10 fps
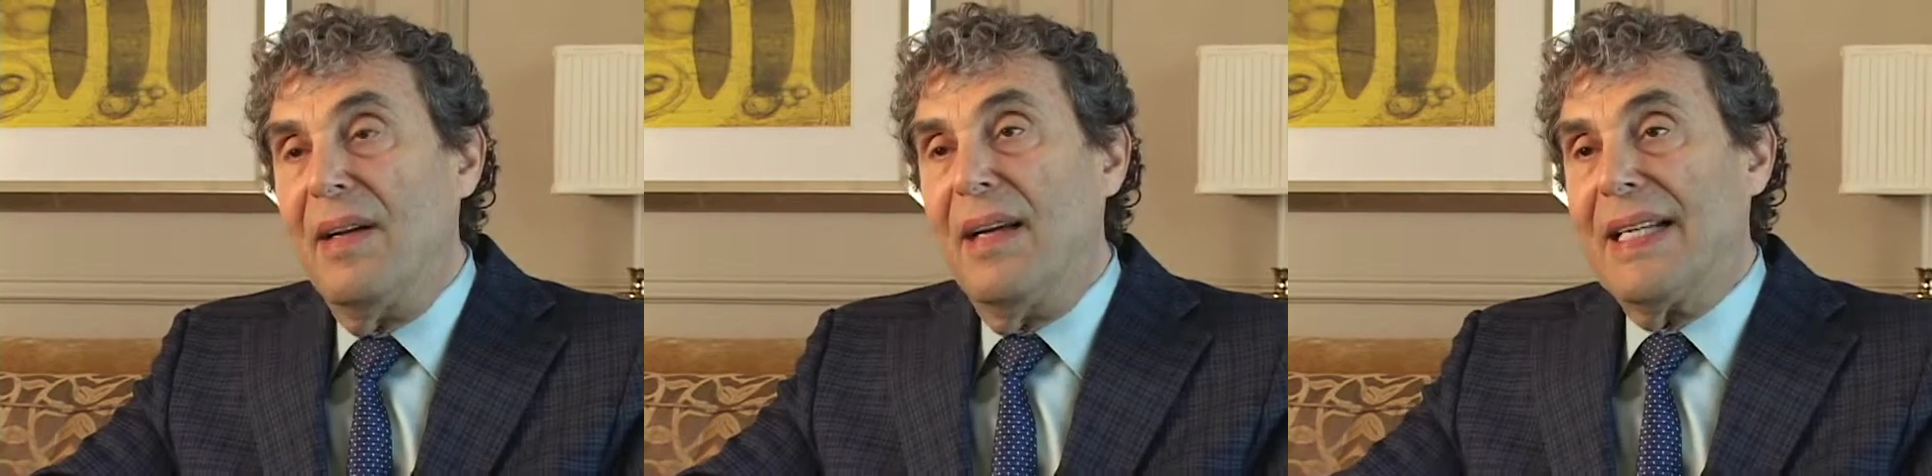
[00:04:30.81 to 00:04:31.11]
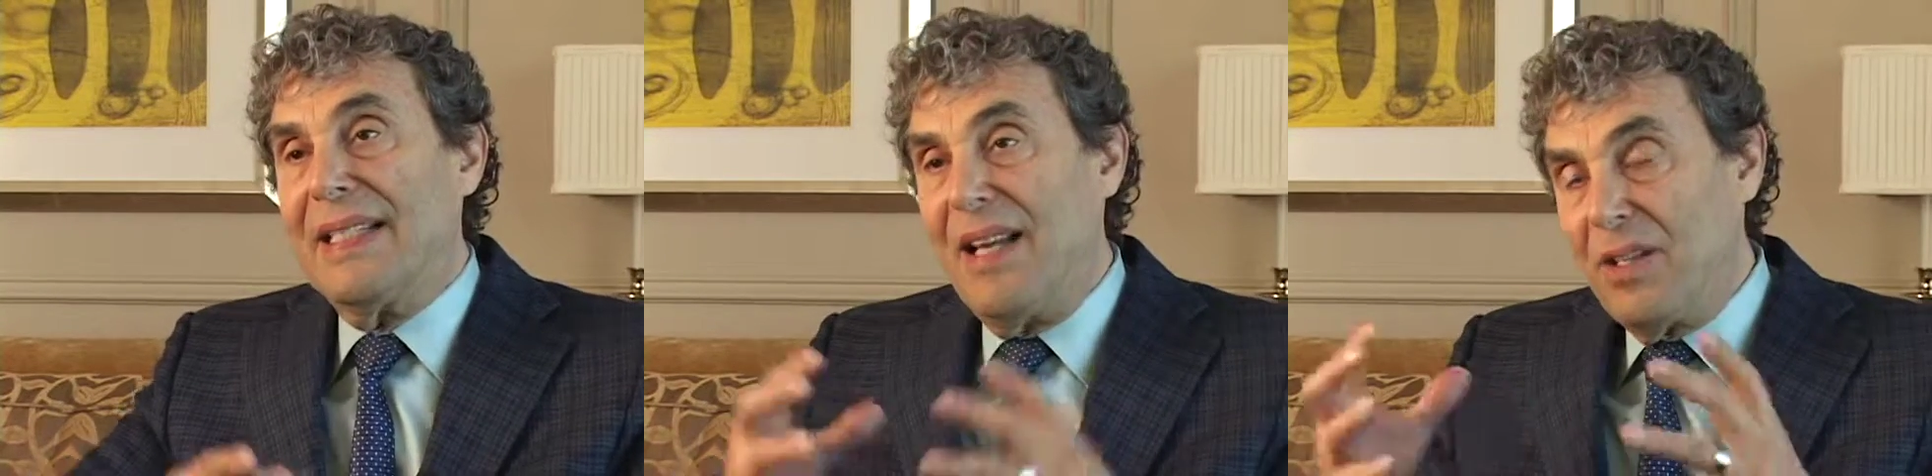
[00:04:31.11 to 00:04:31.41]

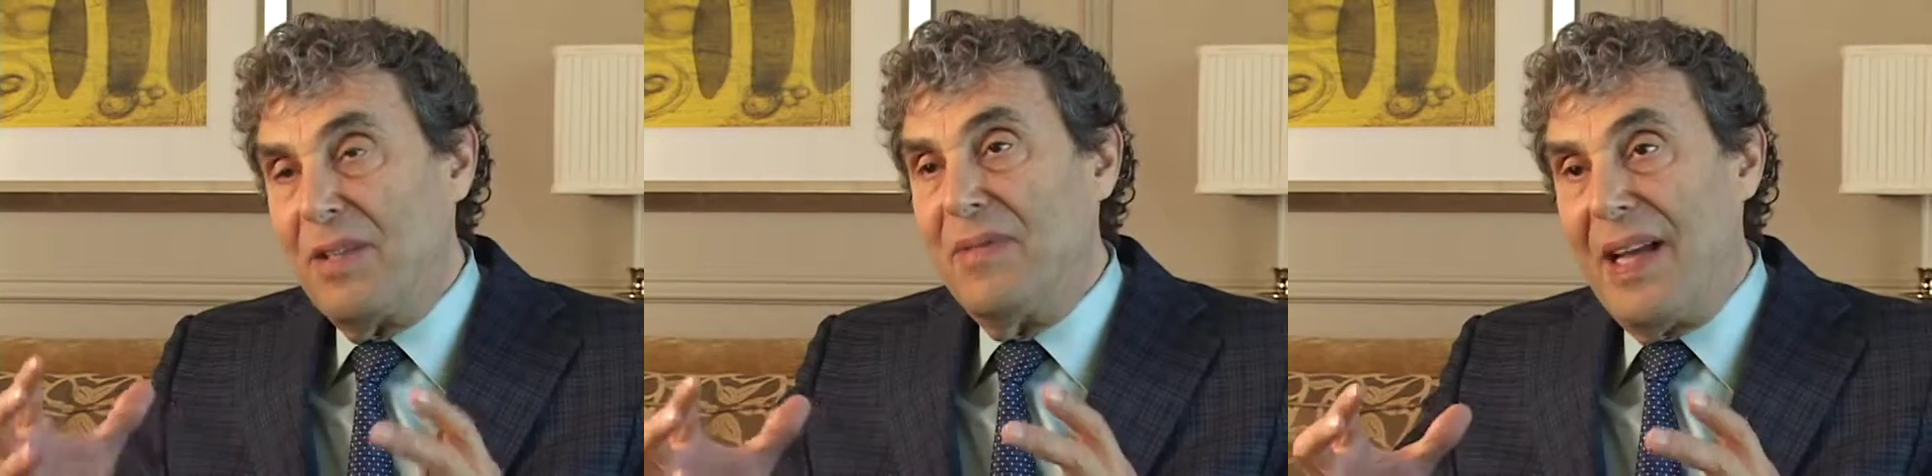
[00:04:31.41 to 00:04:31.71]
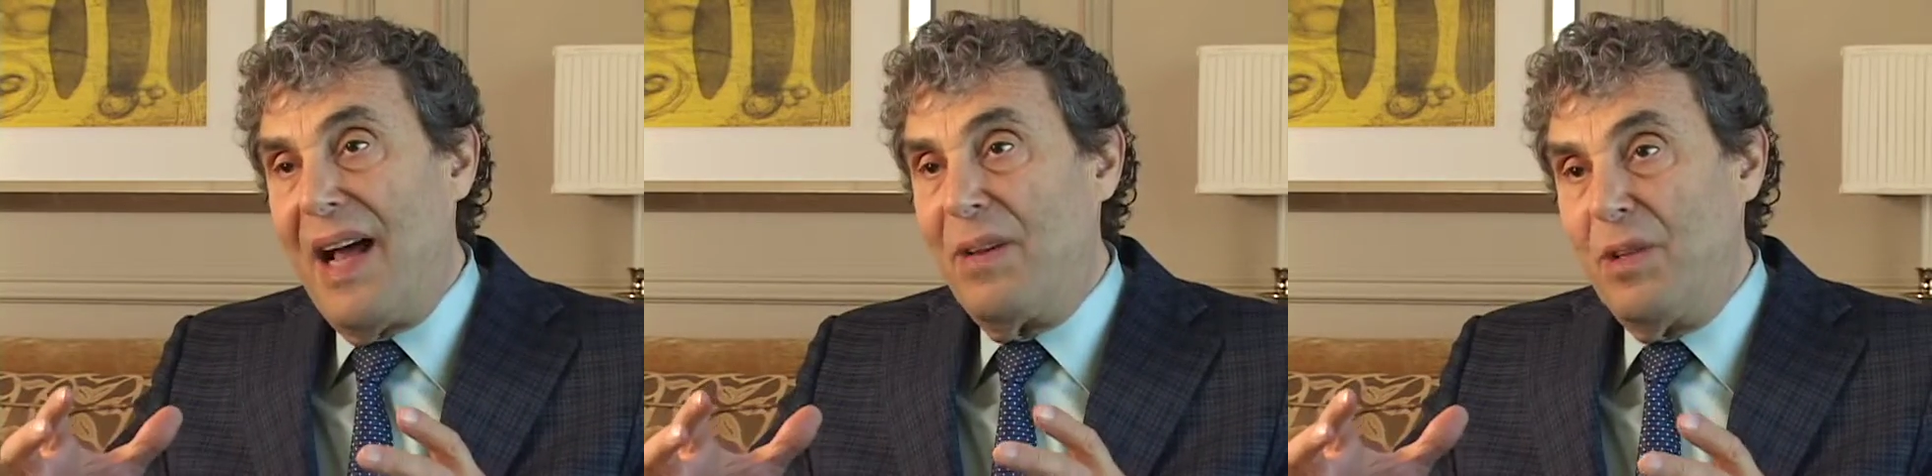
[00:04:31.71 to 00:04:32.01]
extensive
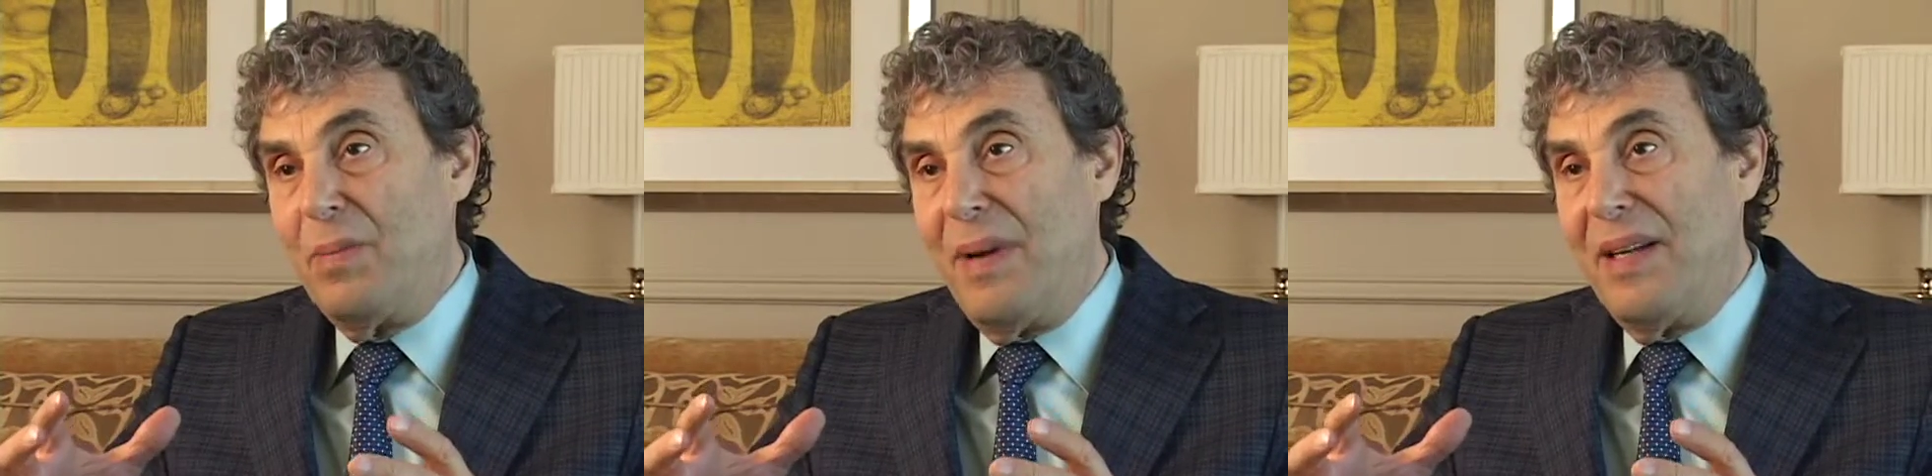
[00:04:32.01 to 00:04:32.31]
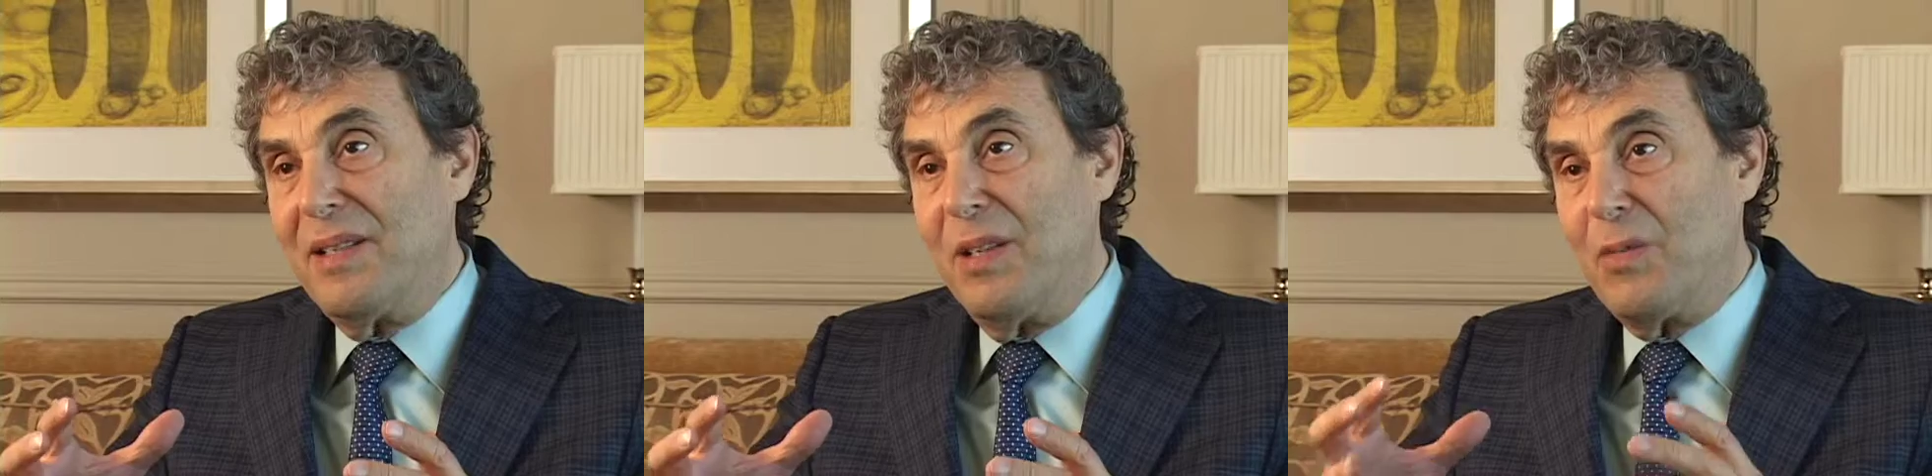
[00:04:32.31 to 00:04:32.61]
knowledge
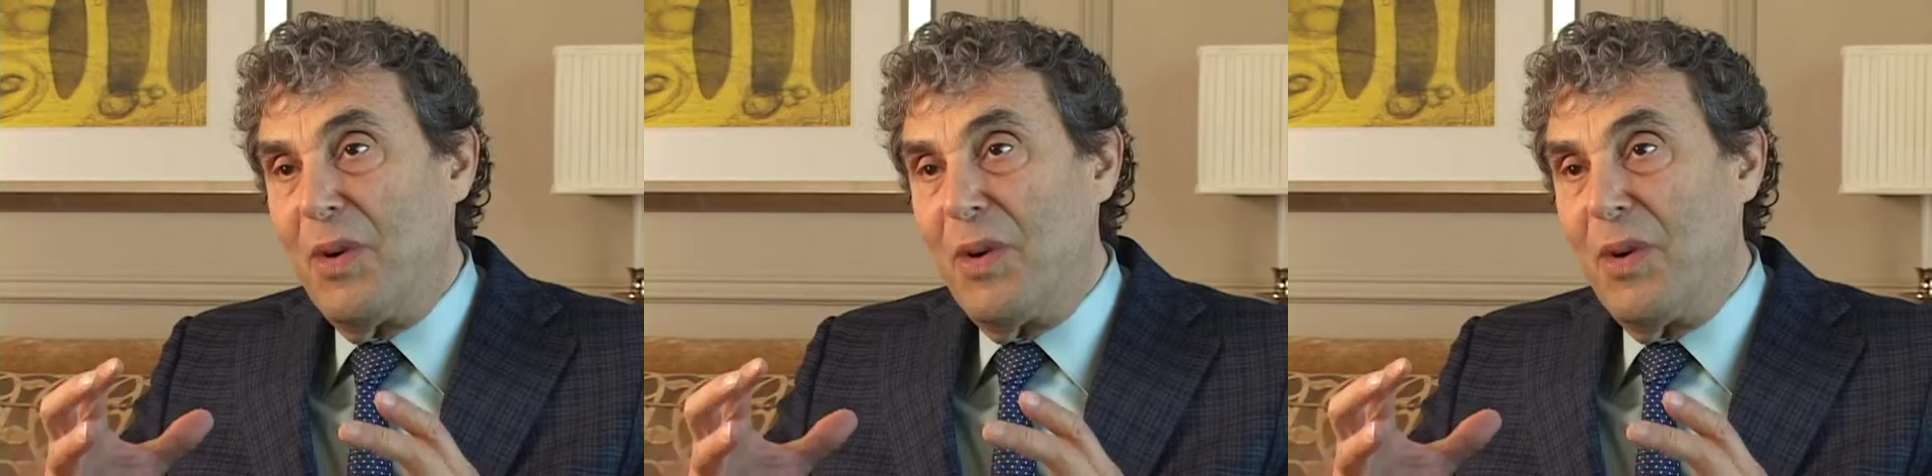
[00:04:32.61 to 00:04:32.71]
base that's